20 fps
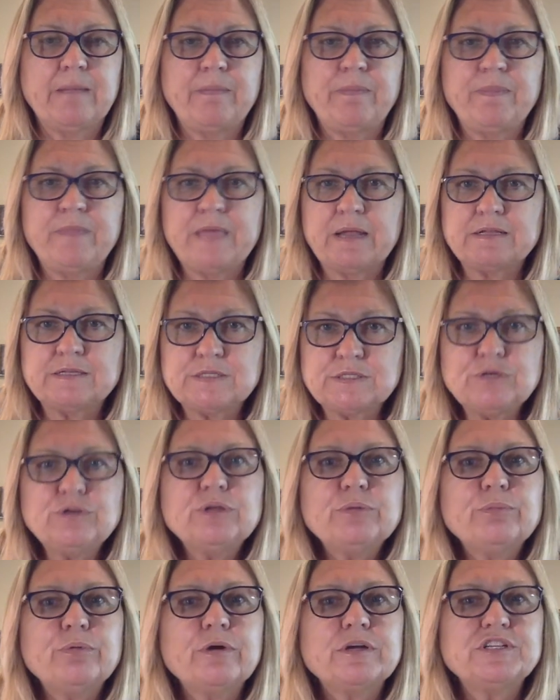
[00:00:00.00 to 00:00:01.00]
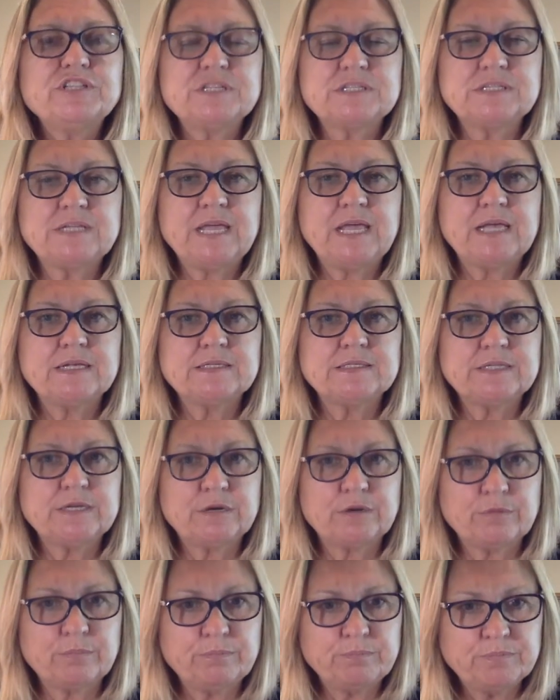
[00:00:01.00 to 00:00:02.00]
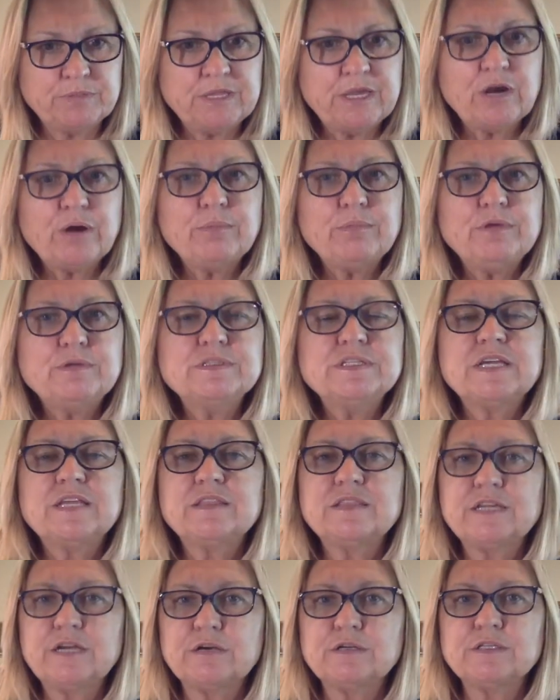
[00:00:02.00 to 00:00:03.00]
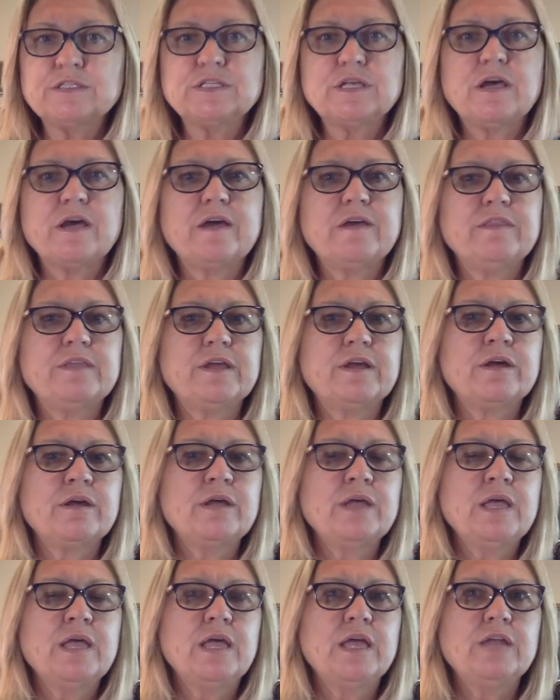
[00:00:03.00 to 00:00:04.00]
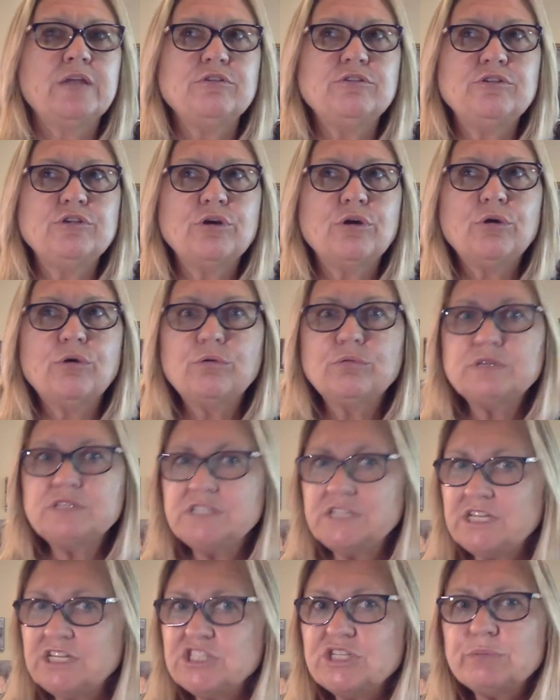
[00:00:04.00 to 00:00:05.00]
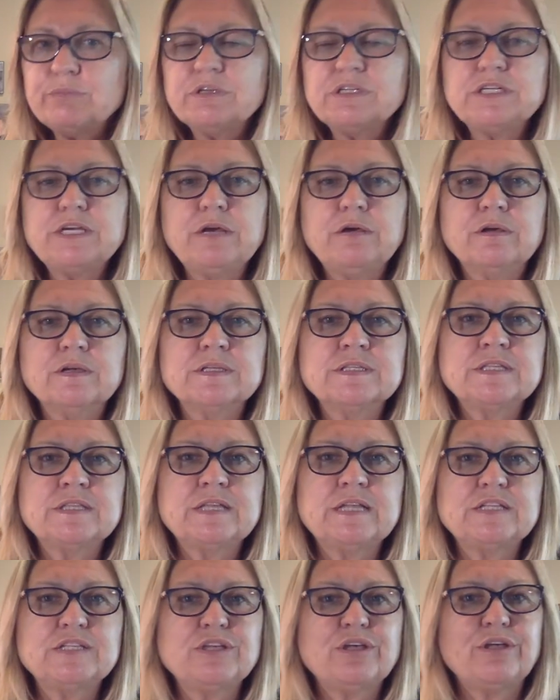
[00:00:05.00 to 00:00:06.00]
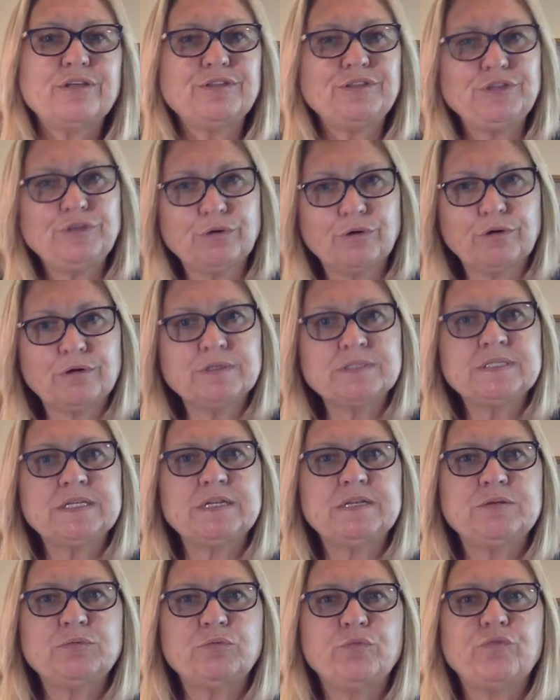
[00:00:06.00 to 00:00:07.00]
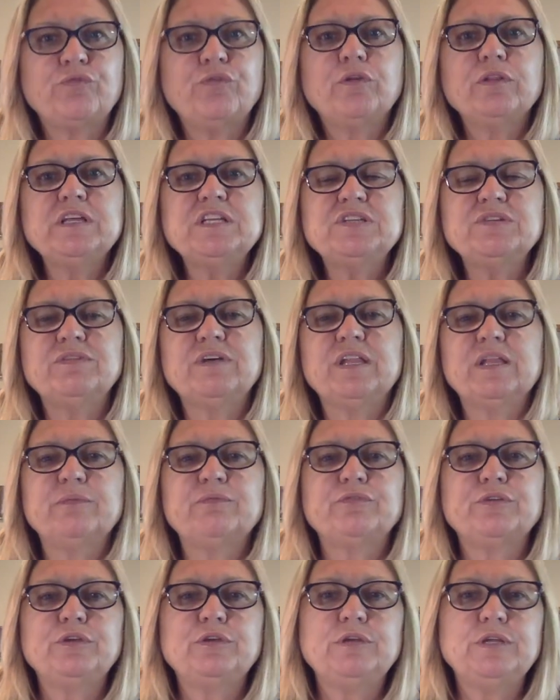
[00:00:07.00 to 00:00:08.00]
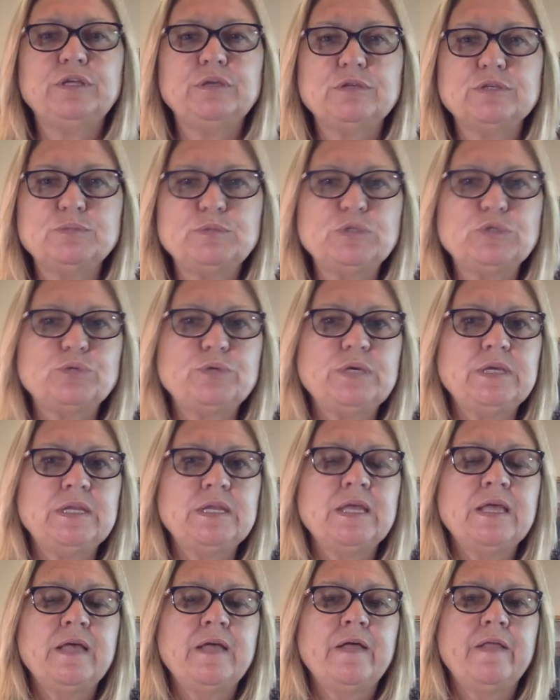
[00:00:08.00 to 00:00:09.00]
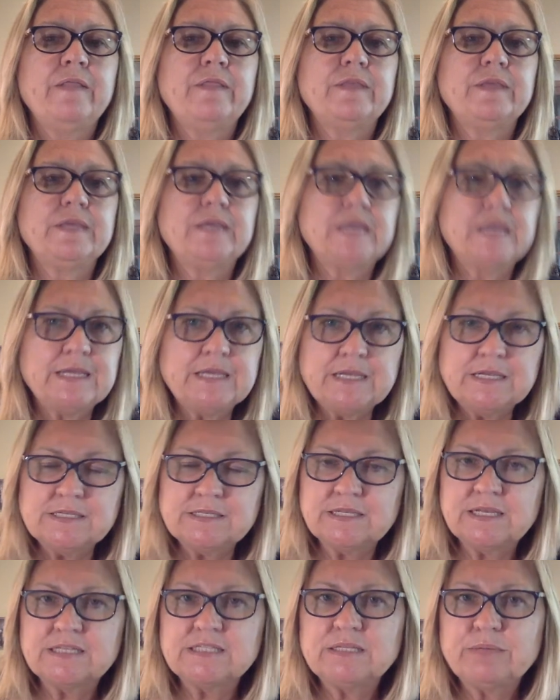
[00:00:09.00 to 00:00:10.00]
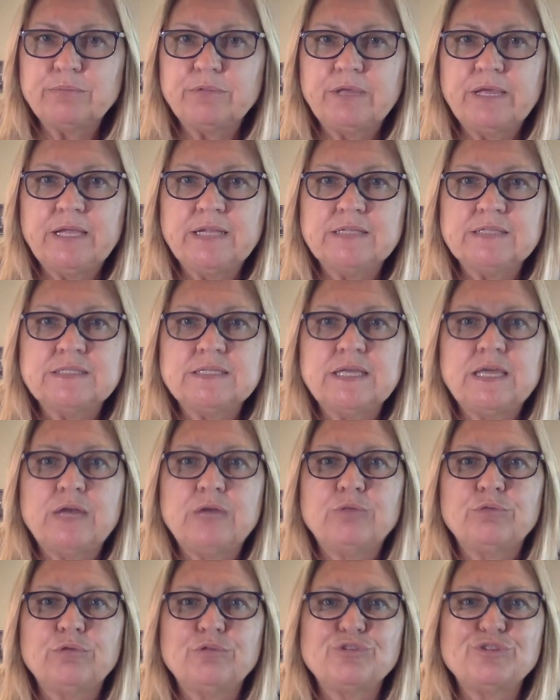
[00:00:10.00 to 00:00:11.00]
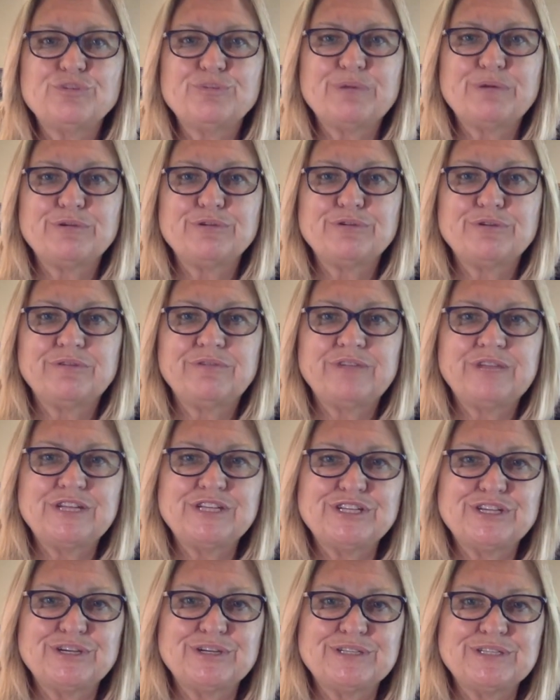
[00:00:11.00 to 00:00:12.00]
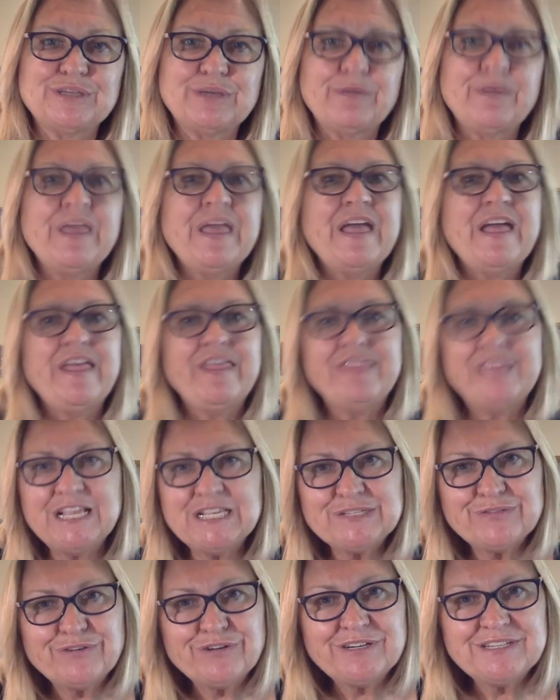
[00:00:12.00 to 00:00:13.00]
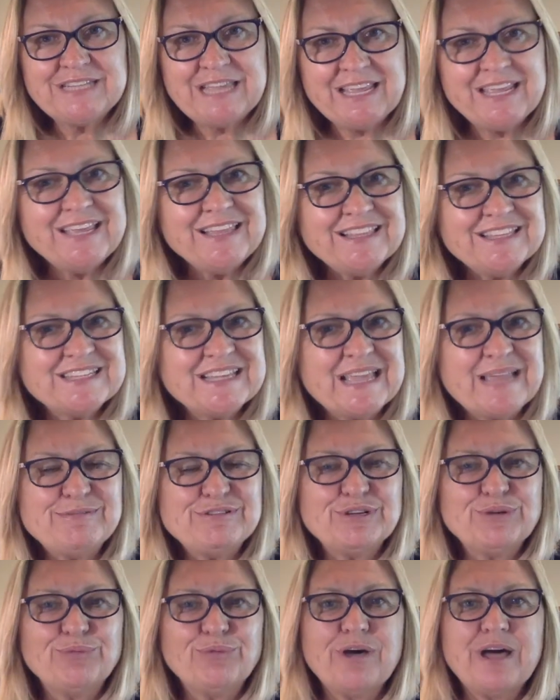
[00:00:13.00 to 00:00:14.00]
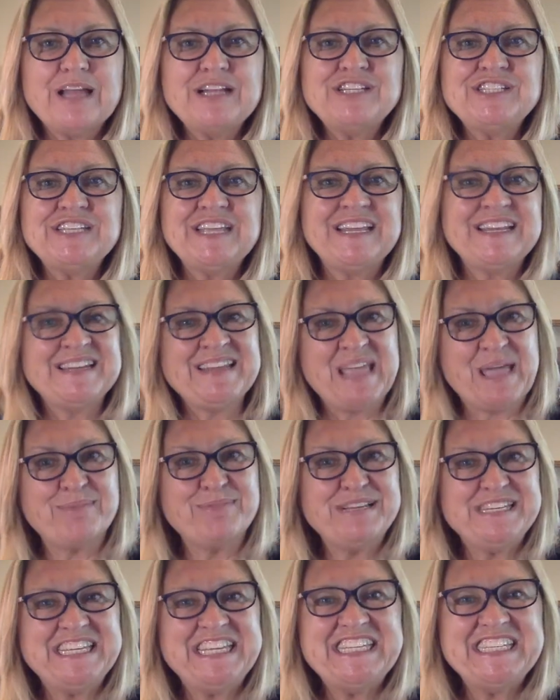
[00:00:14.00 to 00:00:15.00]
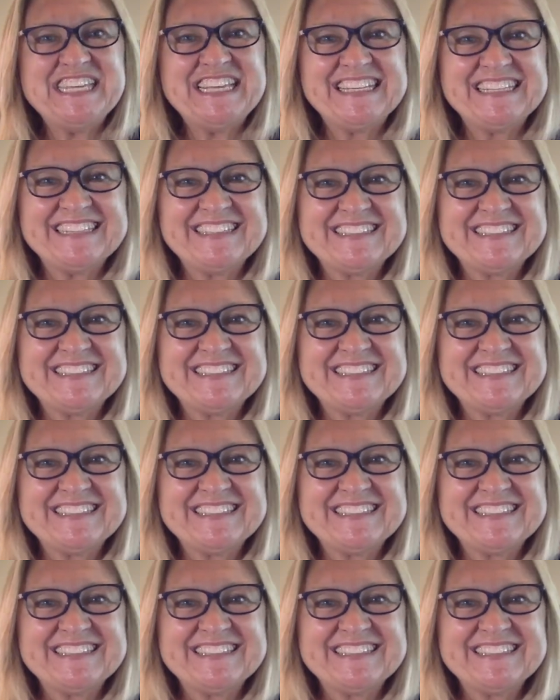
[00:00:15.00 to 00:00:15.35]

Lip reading: That student book just has their music, their song, and their no teaching materials. That's all yours and fully developed for you to use between the KiddyKeys lesson plans and Road Trip Outdoor Adventure. So thanks for taking the time to watch, and happy teaching.